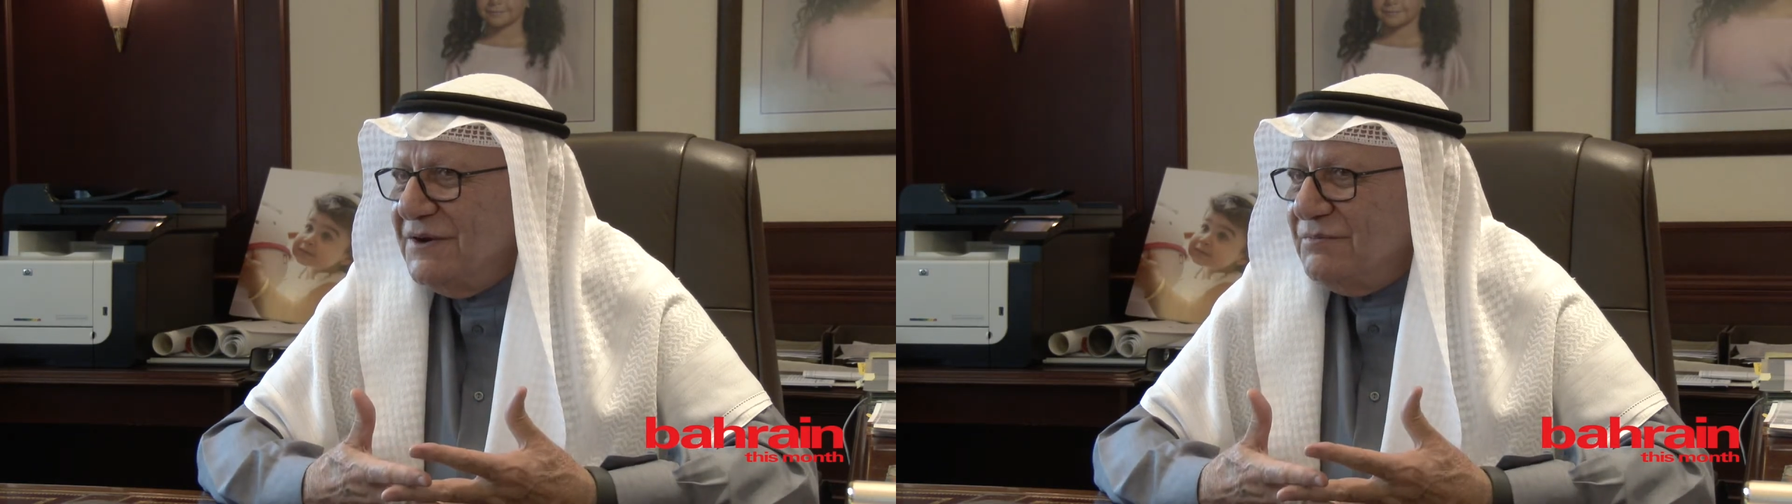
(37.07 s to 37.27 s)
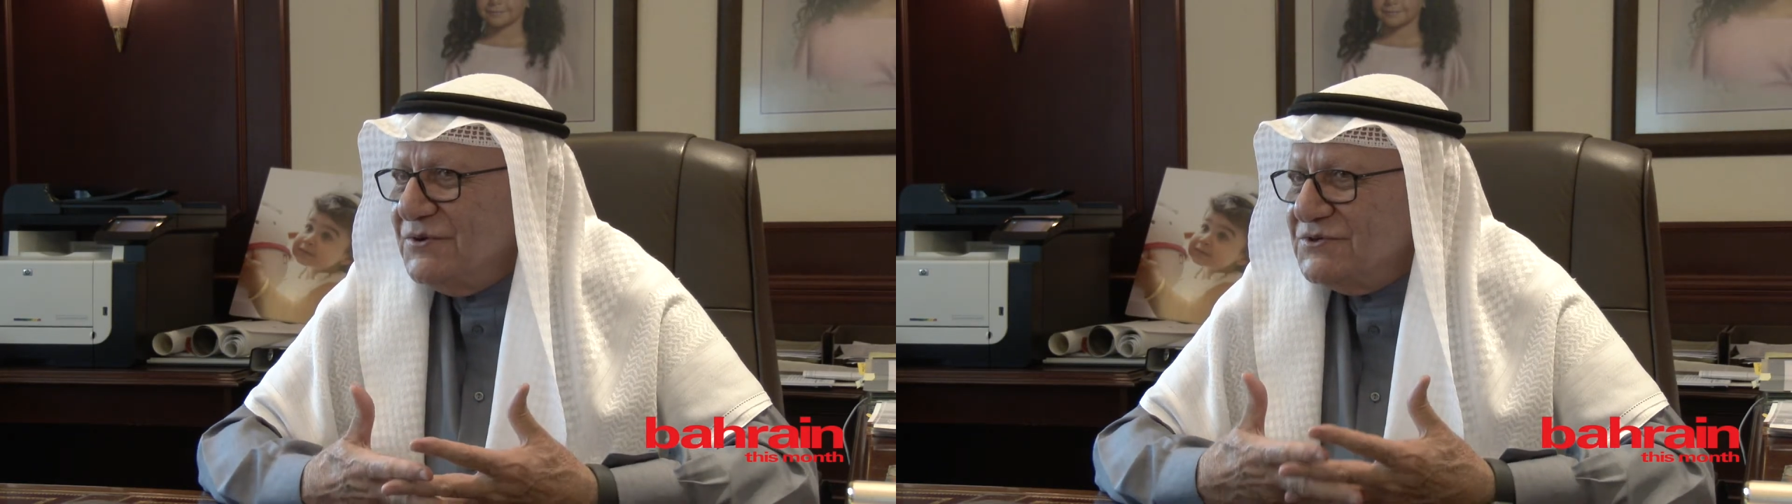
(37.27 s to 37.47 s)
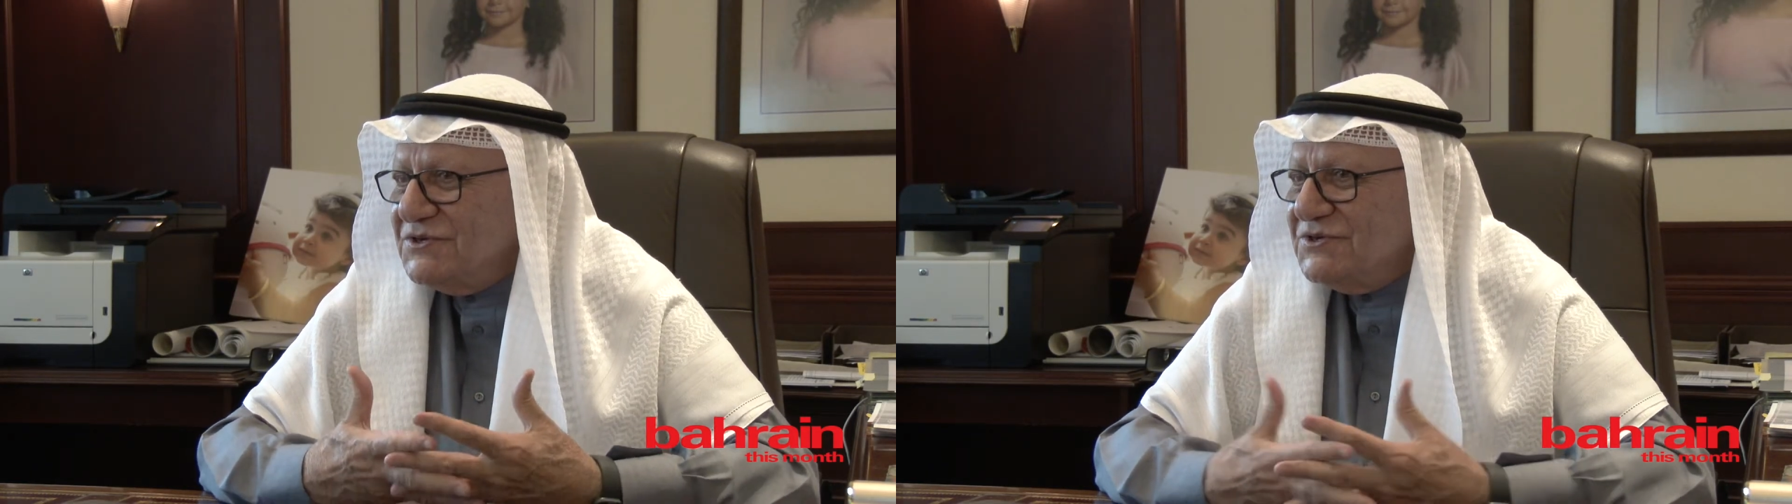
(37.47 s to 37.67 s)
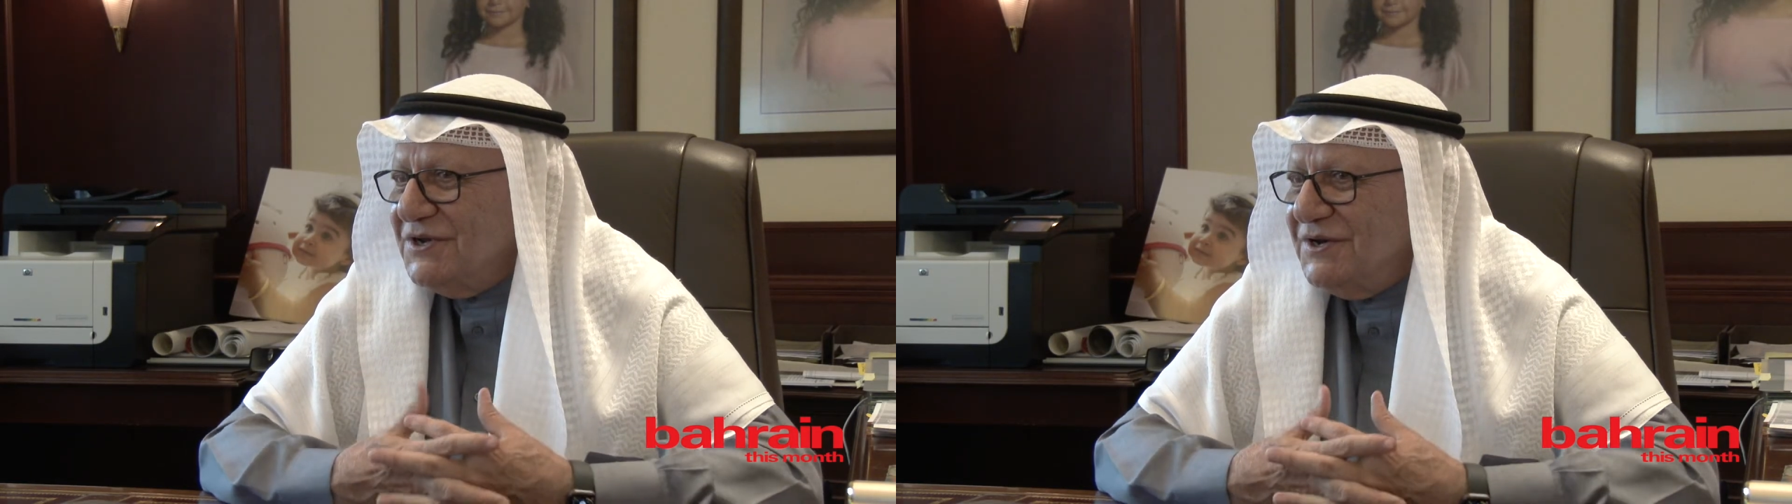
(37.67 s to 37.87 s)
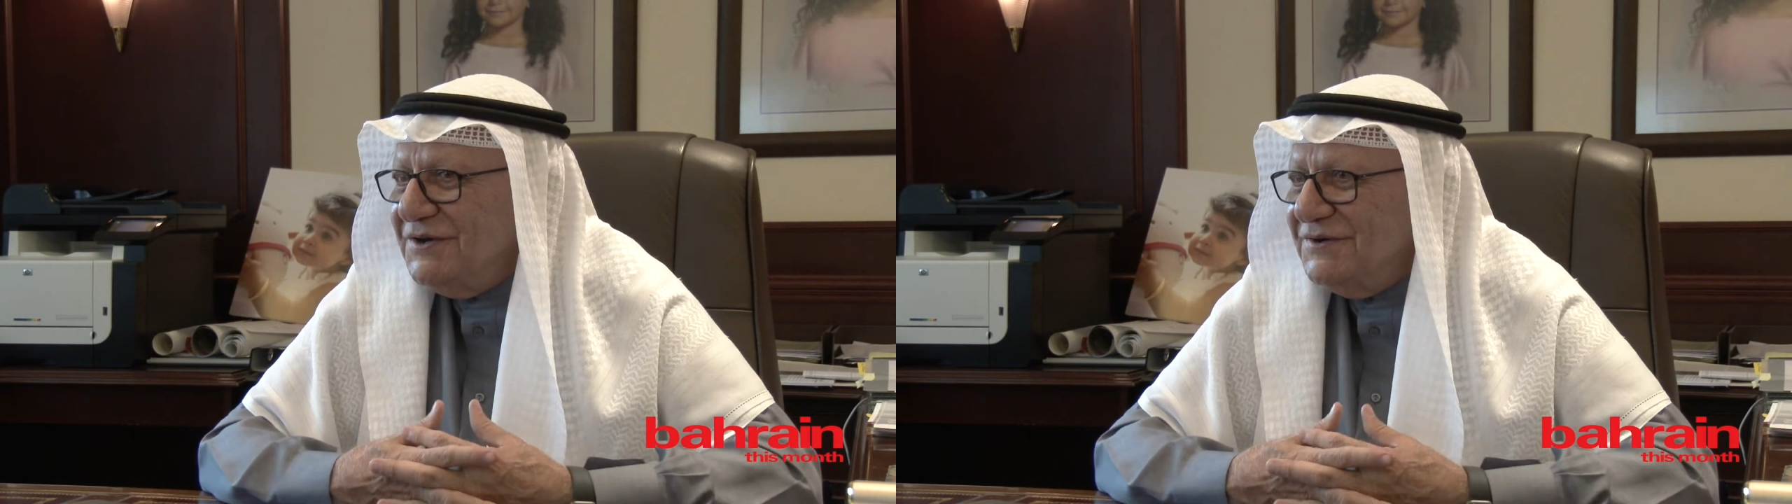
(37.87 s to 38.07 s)

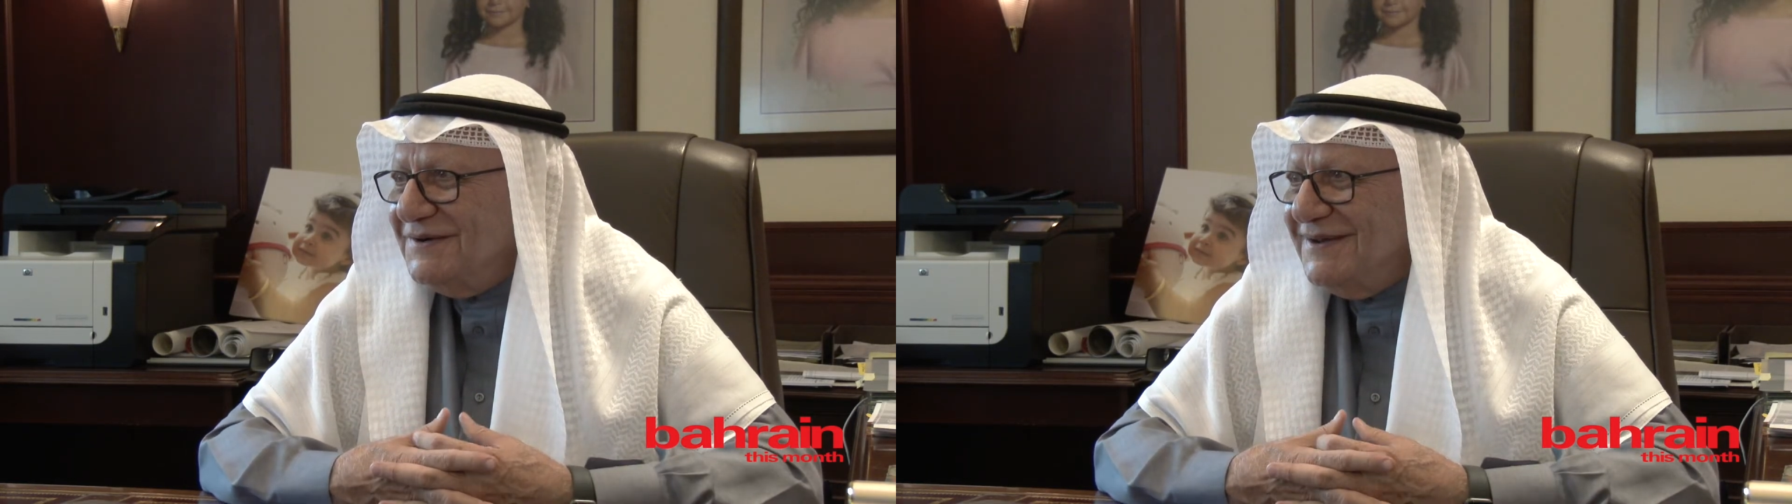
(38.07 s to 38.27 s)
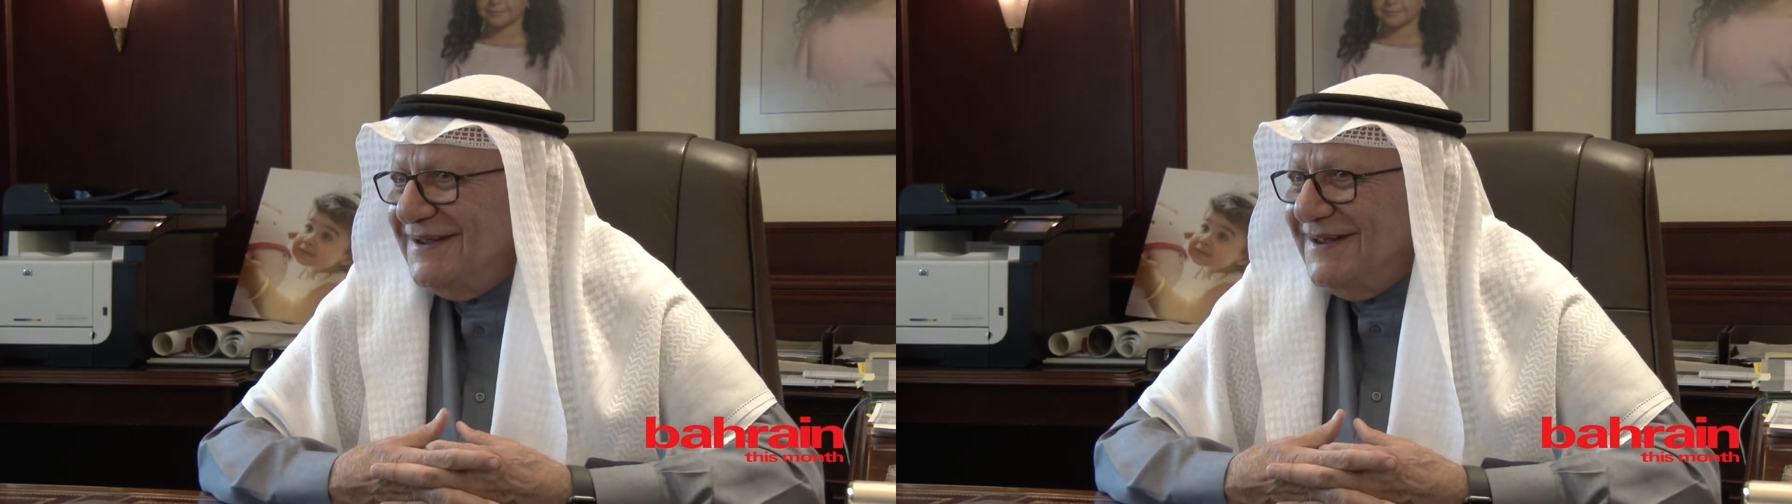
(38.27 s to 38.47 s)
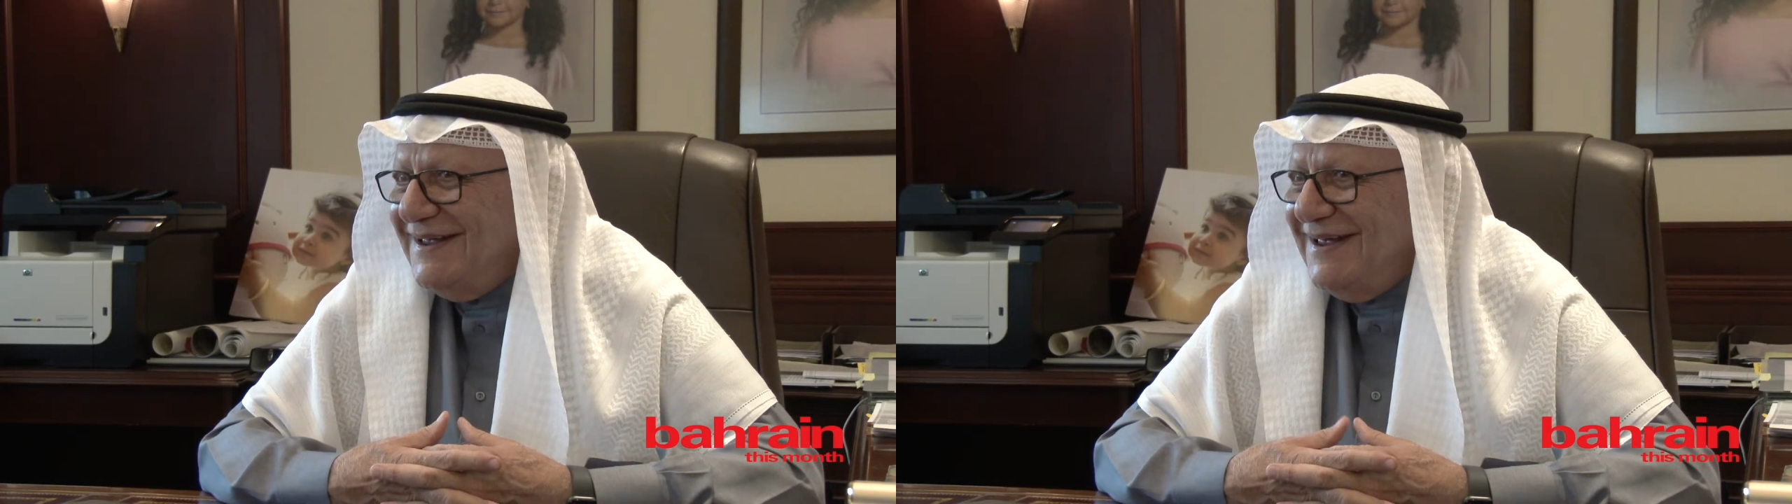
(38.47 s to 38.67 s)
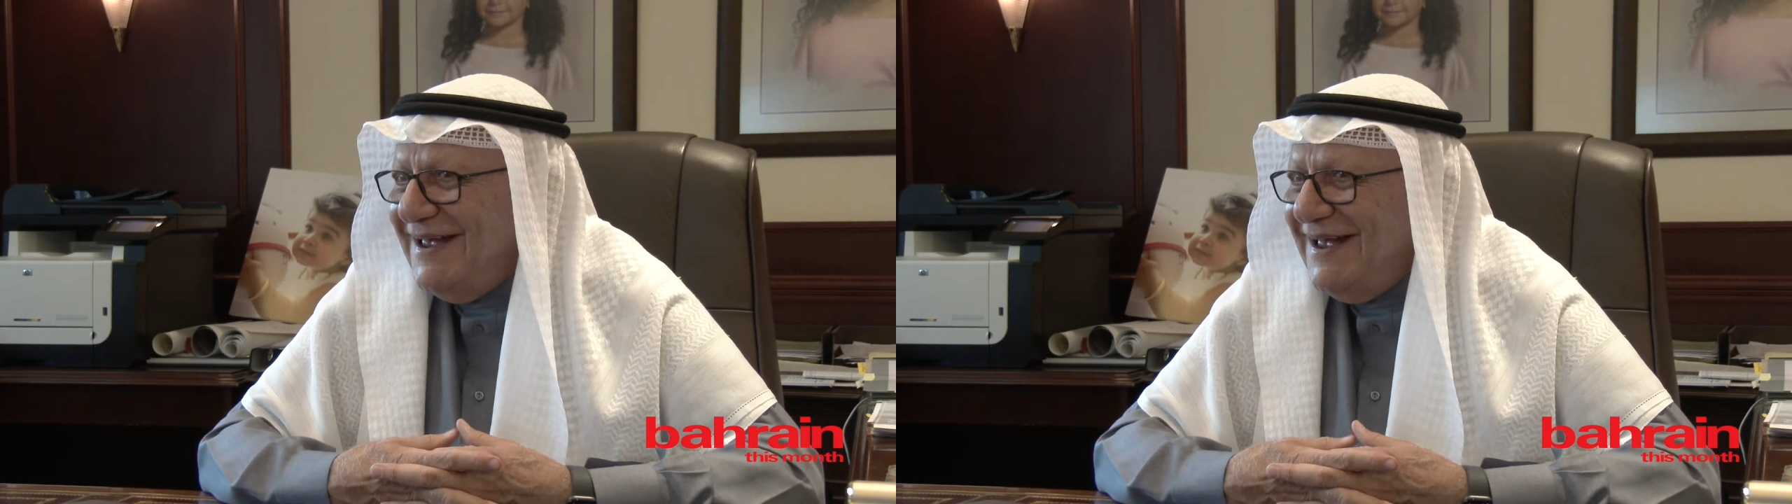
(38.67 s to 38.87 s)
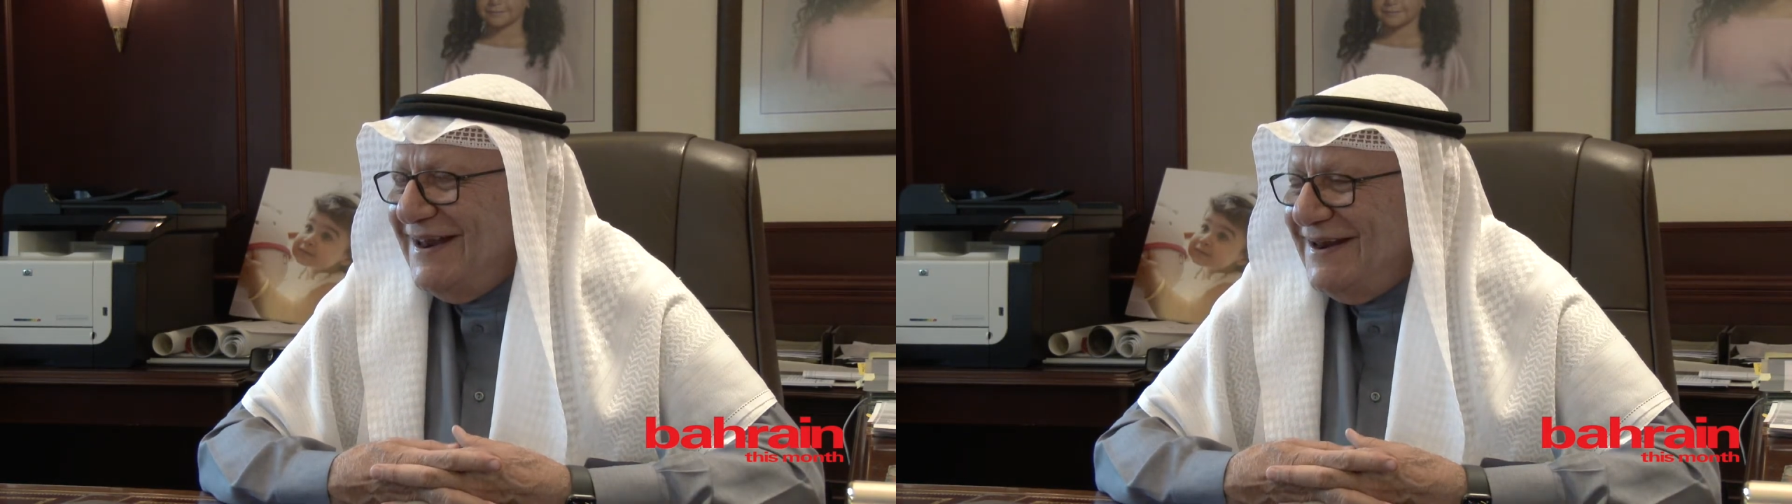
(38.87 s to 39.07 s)
position
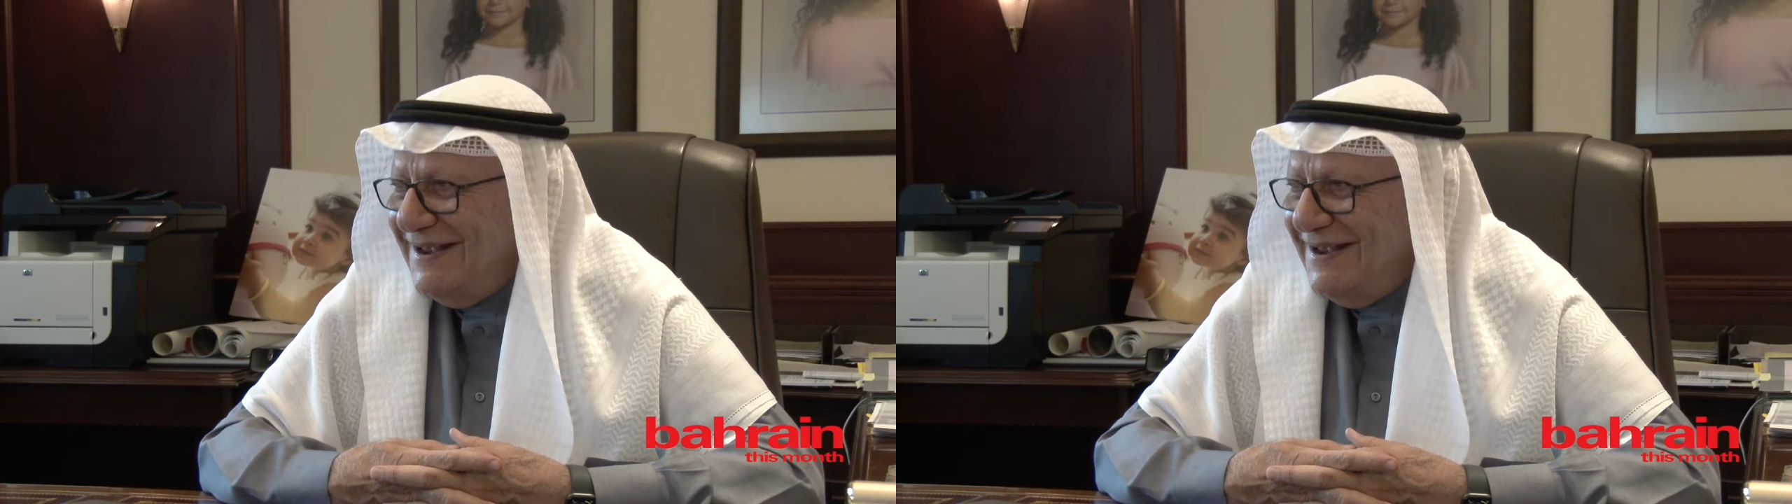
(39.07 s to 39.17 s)
and